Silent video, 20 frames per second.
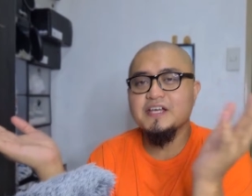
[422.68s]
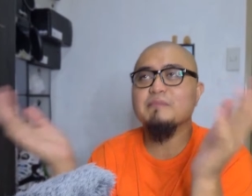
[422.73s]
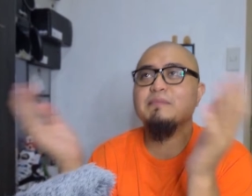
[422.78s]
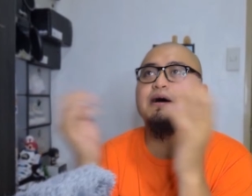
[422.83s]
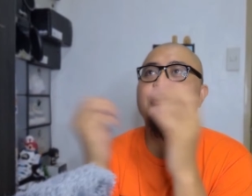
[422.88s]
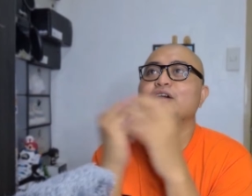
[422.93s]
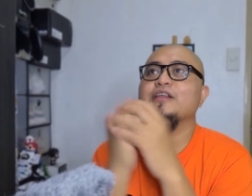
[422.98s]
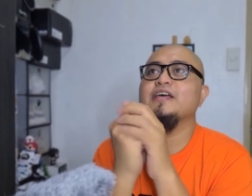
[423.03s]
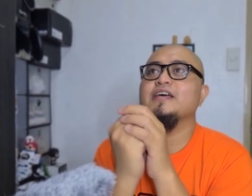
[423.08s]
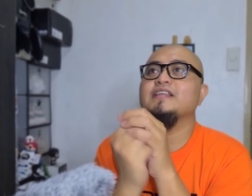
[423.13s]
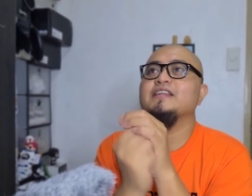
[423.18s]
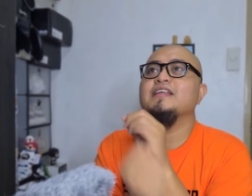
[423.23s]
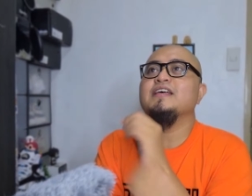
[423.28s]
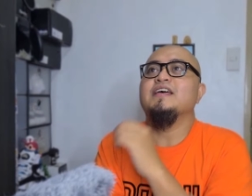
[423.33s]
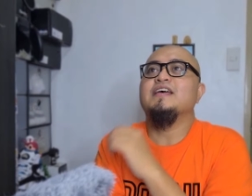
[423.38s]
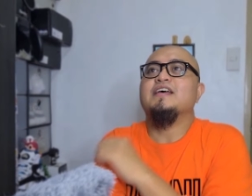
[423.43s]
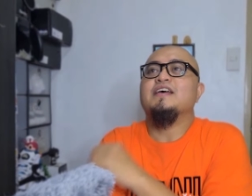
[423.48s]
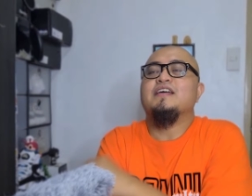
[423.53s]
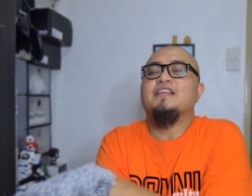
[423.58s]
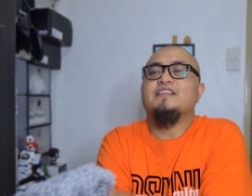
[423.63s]
about it,
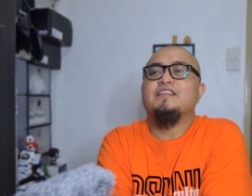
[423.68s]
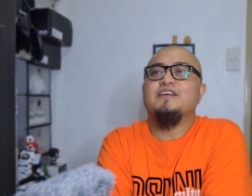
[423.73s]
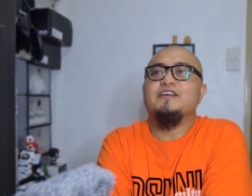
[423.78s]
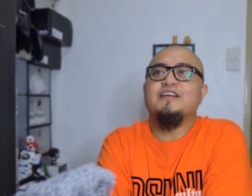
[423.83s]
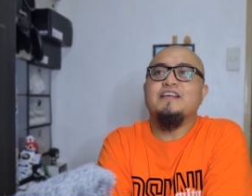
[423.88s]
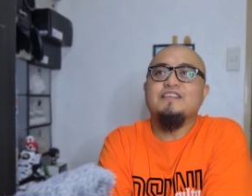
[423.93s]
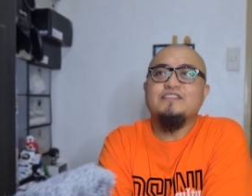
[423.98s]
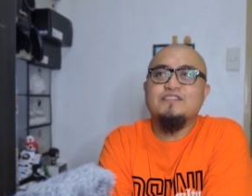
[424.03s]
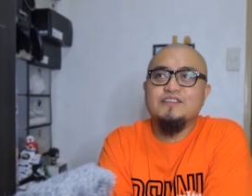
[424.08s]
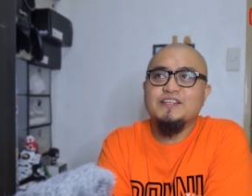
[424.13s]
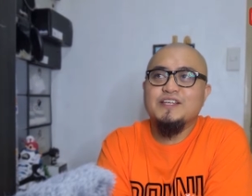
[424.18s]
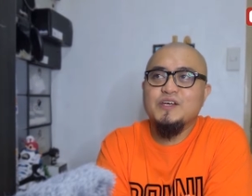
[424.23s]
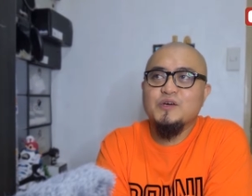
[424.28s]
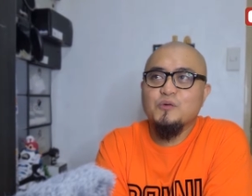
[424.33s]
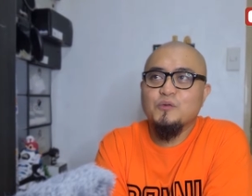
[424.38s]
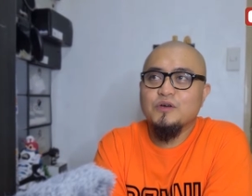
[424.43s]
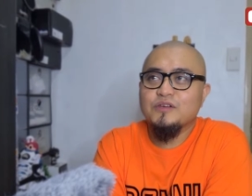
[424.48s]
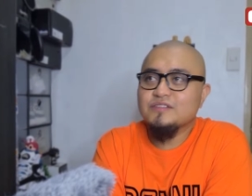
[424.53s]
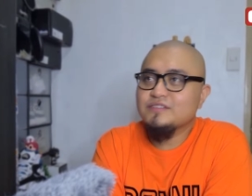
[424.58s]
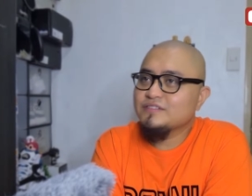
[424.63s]
the reasoning
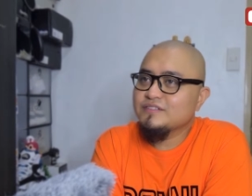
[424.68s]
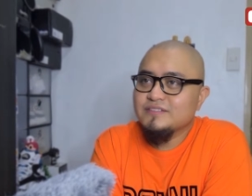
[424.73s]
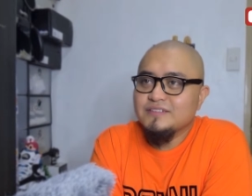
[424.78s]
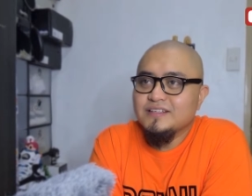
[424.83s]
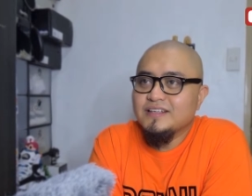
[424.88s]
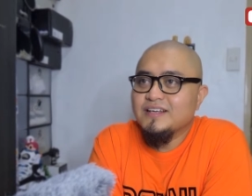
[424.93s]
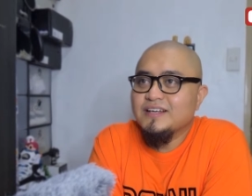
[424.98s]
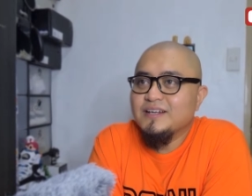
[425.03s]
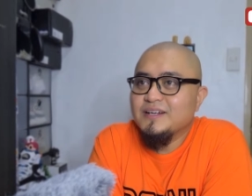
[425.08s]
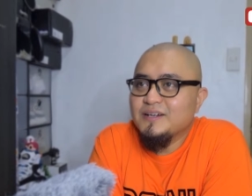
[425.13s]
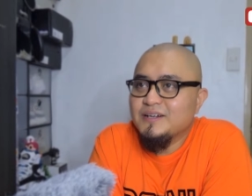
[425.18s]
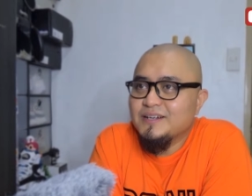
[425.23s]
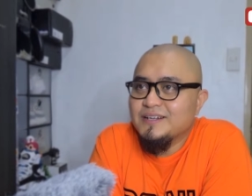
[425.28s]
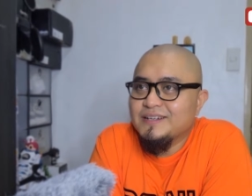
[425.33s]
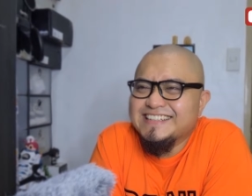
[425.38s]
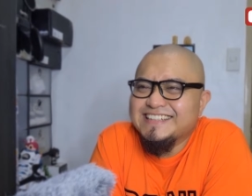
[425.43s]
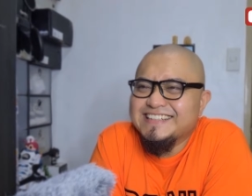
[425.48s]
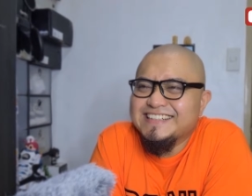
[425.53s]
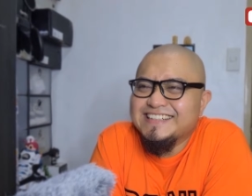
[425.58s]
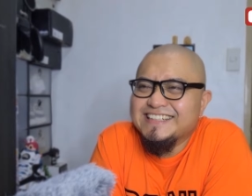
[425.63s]
was
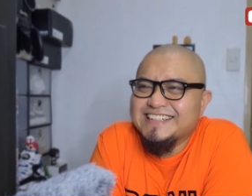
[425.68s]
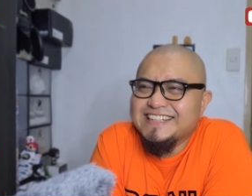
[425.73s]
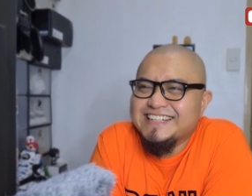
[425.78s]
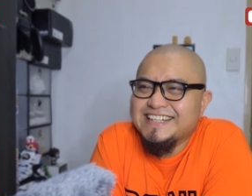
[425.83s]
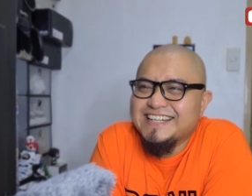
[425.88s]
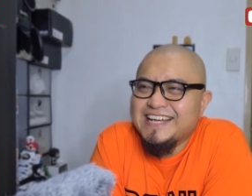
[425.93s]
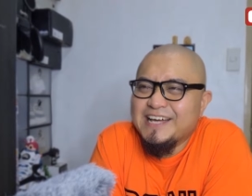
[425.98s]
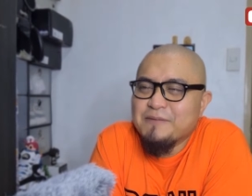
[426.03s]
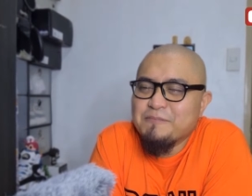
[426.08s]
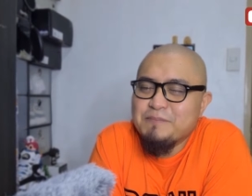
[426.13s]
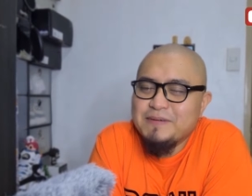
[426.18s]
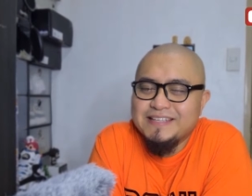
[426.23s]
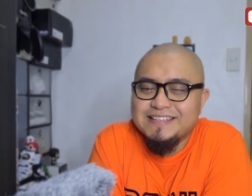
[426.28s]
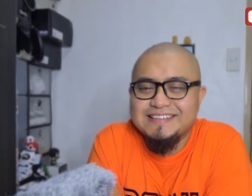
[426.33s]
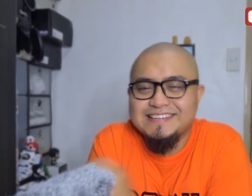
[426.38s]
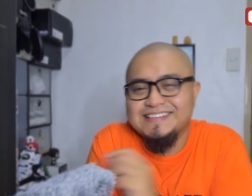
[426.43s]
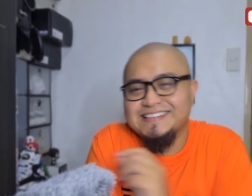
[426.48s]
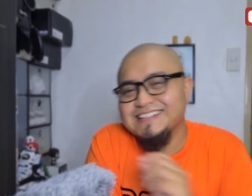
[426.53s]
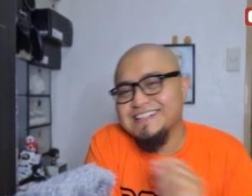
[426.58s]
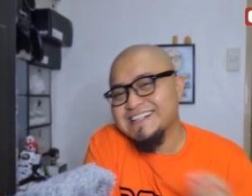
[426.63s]
uh, a bit
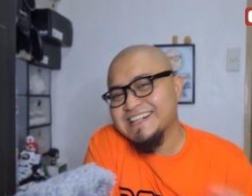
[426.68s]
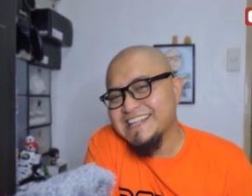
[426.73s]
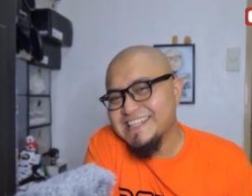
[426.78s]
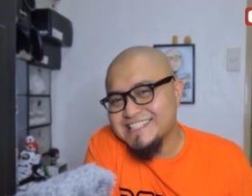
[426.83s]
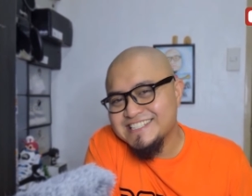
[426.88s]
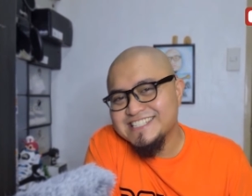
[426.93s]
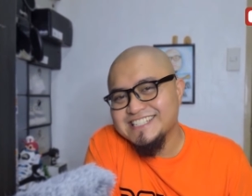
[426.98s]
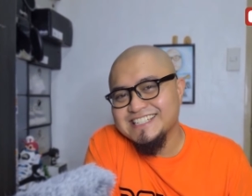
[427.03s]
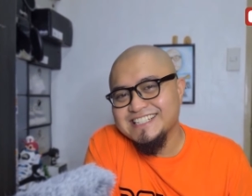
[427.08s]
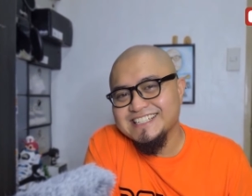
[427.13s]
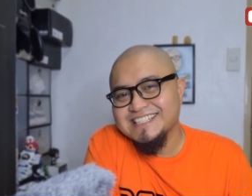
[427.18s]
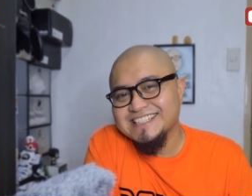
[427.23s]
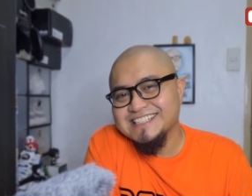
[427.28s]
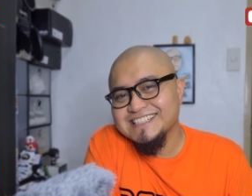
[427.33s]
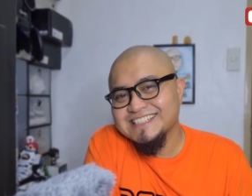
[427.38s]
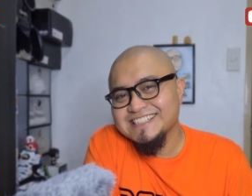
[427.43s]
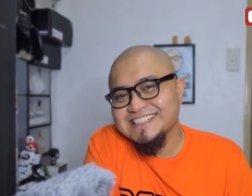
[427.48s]
reaching.